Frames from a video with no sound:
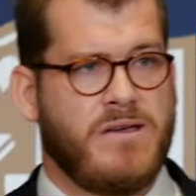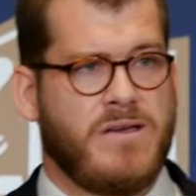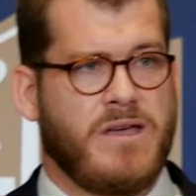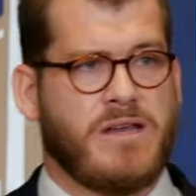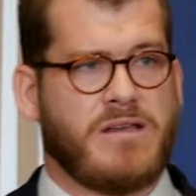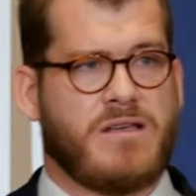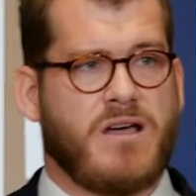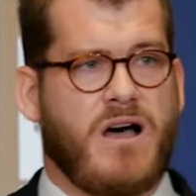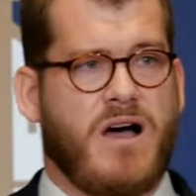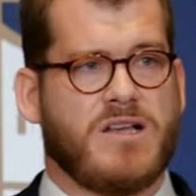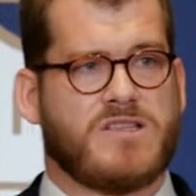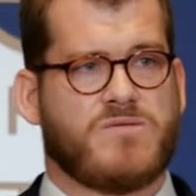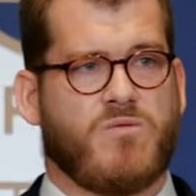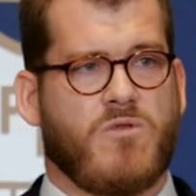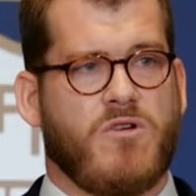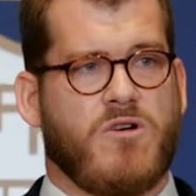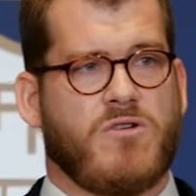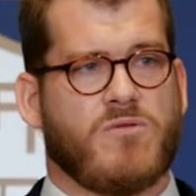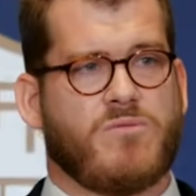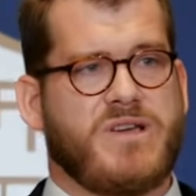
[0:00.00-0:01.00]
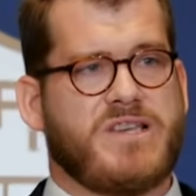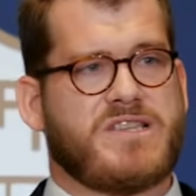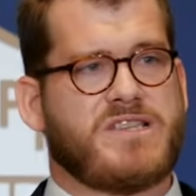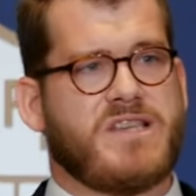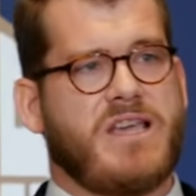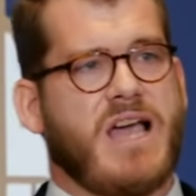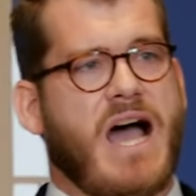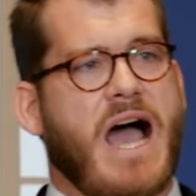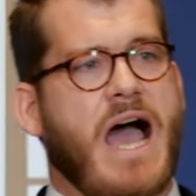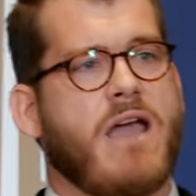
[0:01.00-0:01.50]
In God's world, we
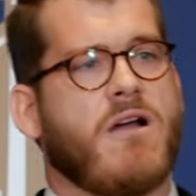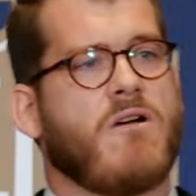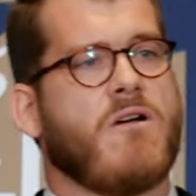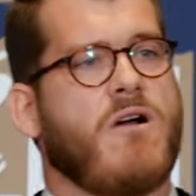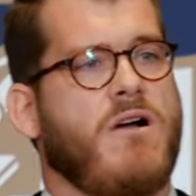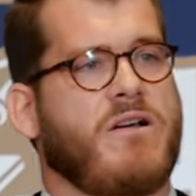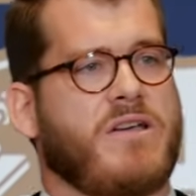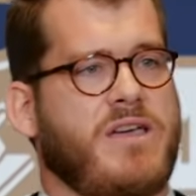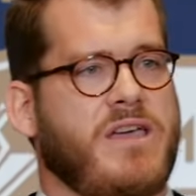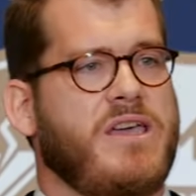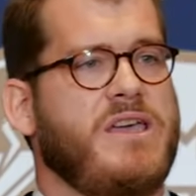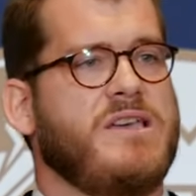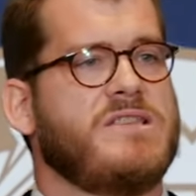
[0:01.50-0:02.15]
see hierarchy.